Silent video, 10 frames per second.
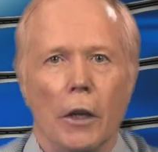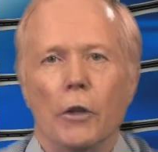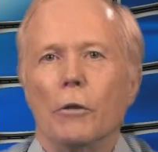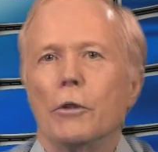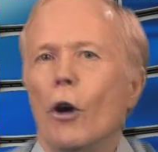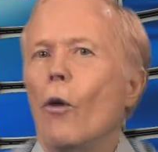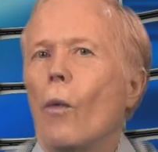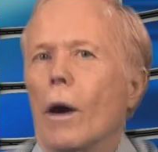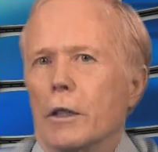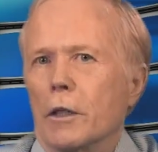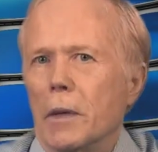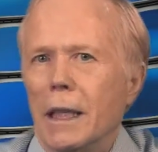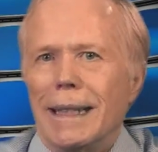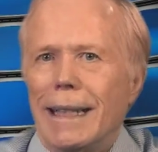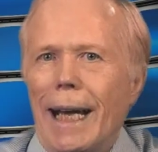You don't want to be
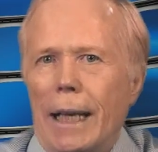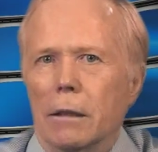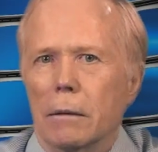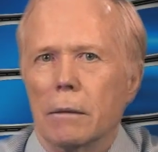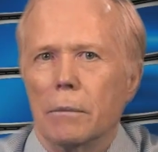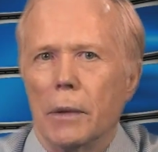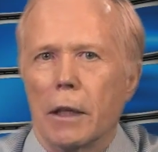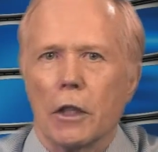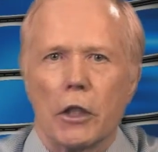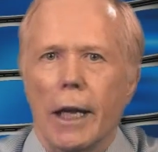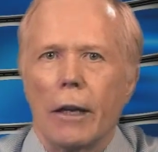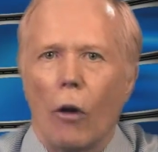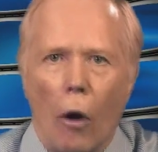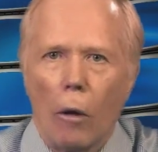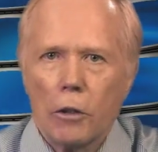in debt because
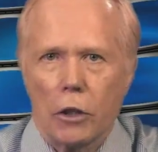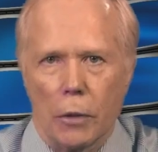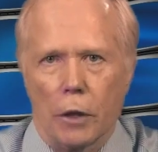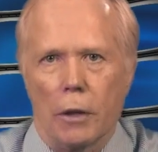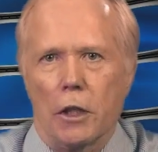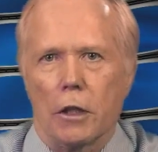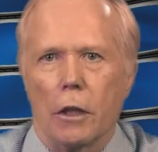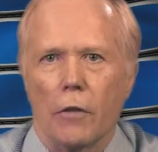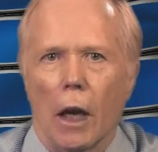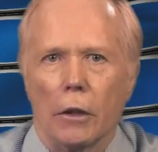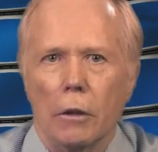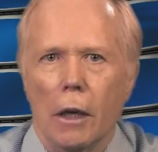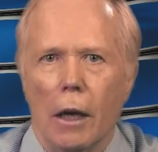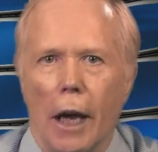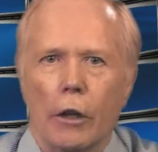debt also increases in value
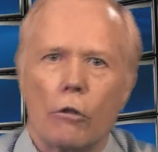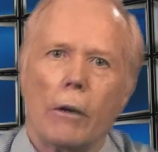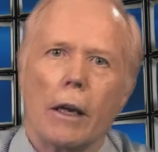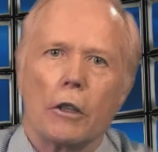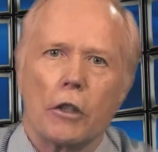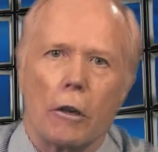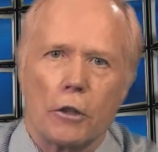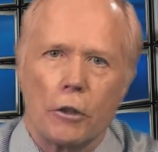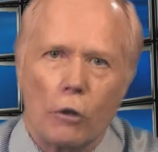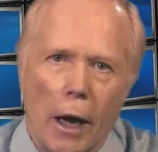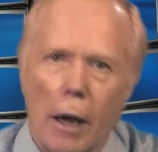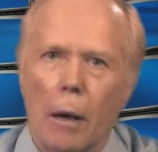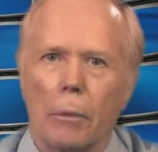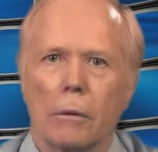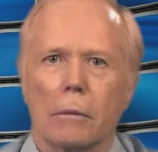and credit starts to dry
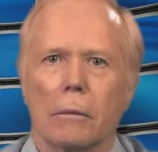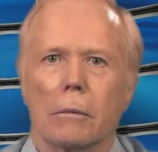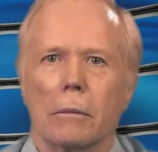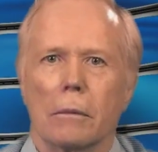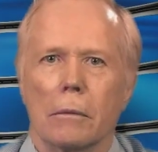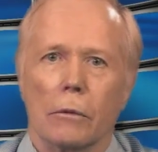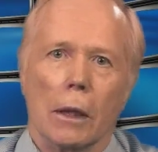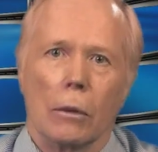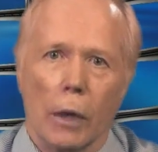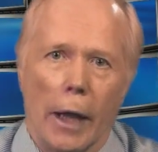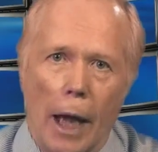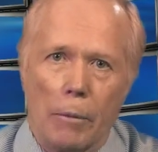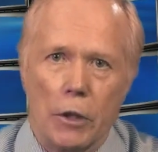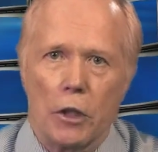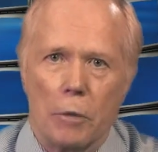up. Well, what
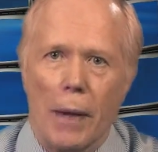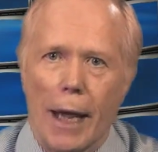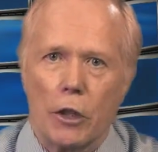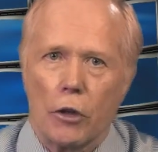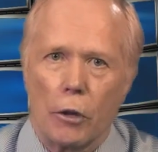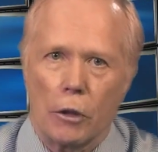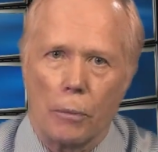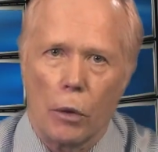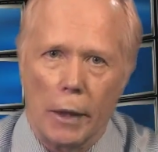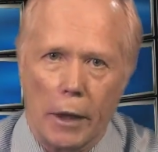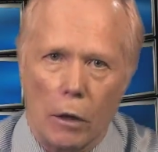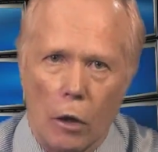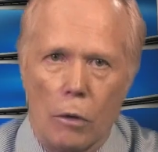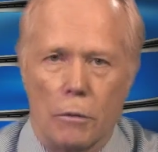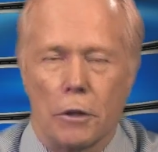happens is banks start to pull in
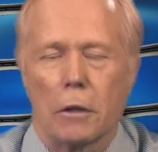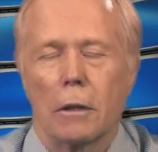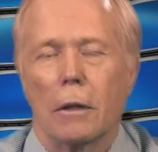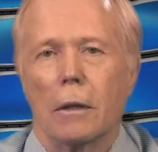loans.